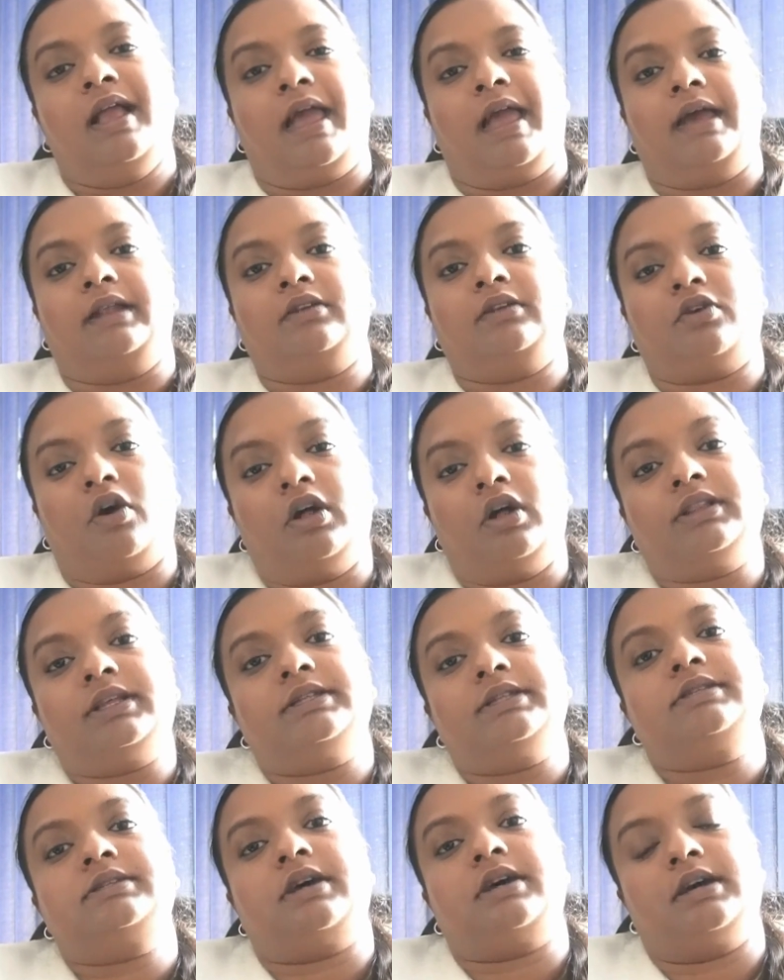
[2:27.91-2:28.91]
And all
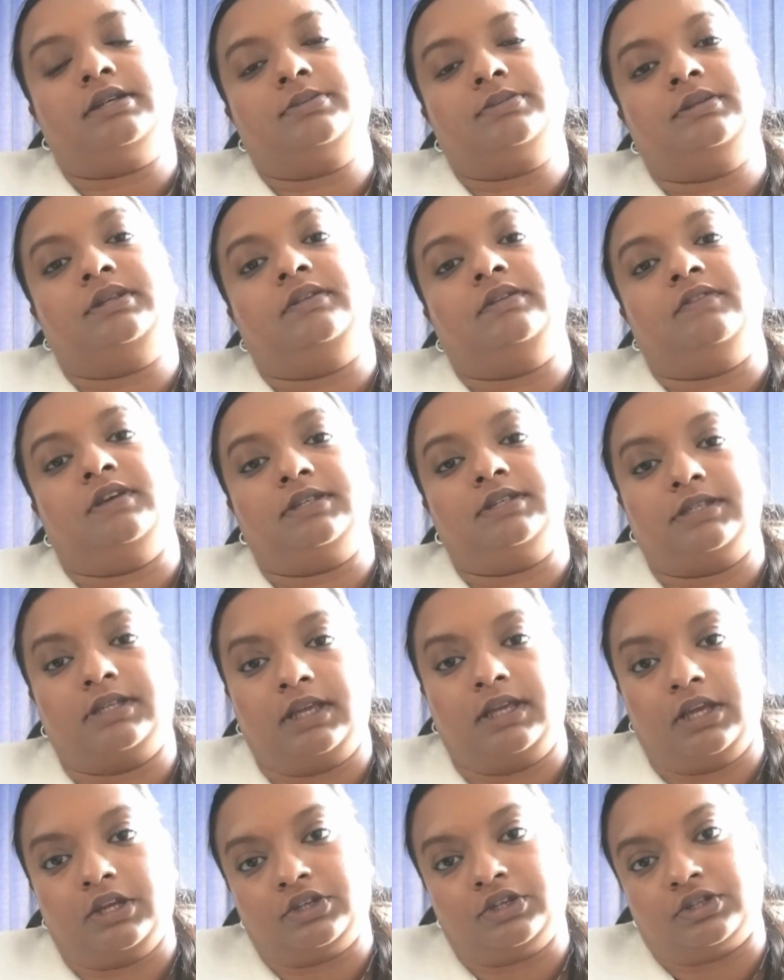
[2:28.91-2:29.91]
that starts with
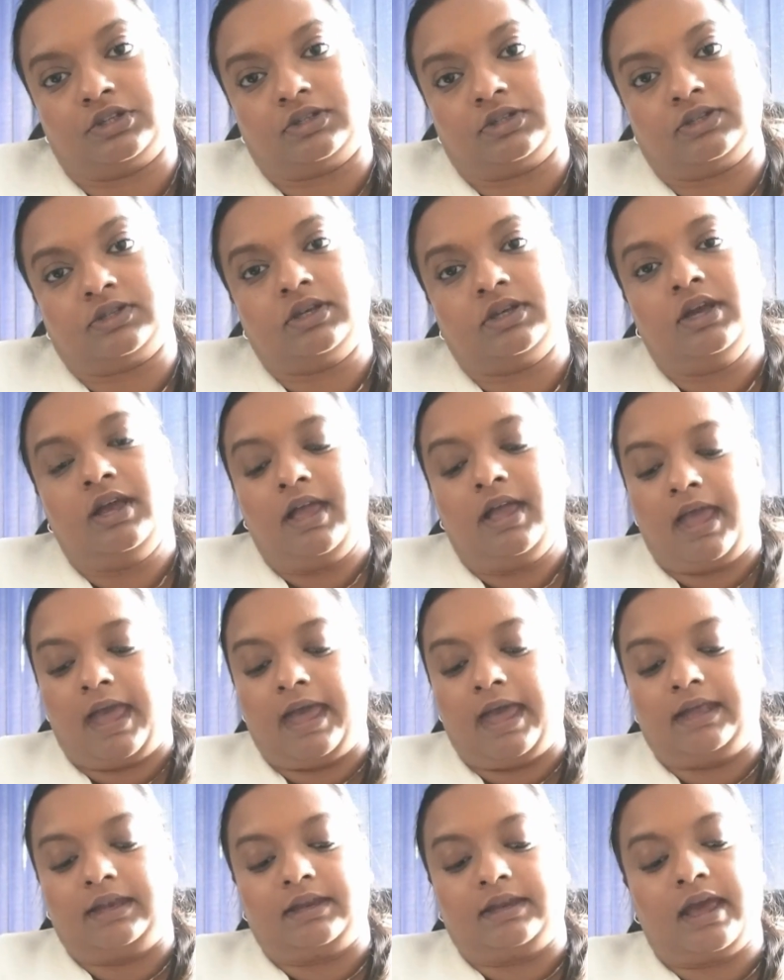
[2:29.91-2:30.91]
investigations.
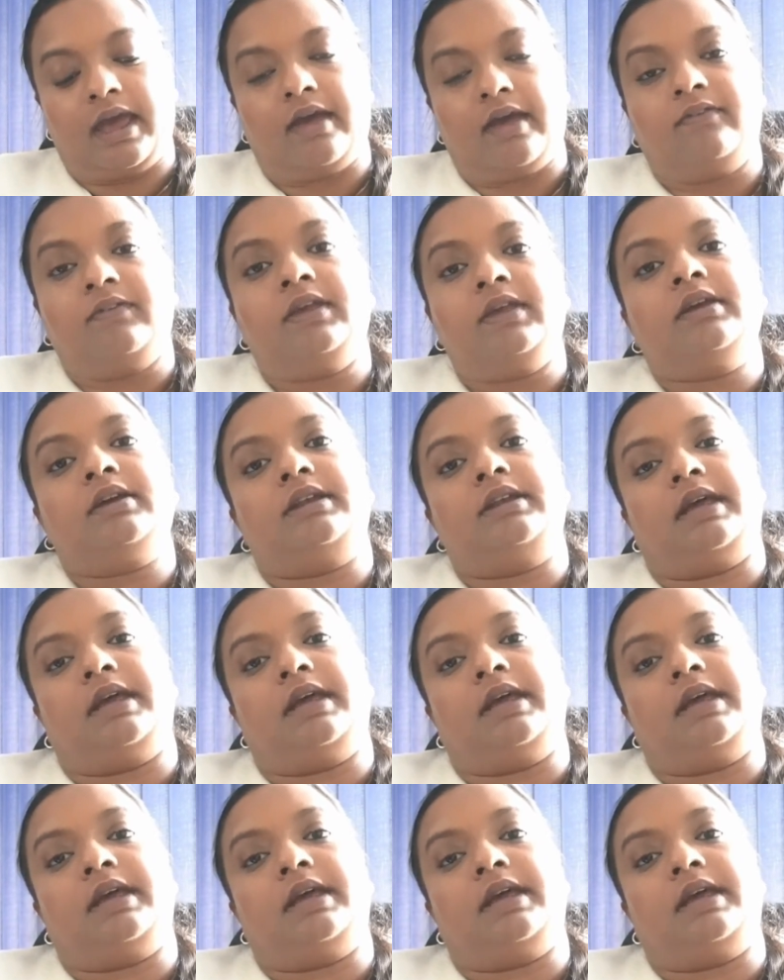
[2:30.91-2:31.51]
And having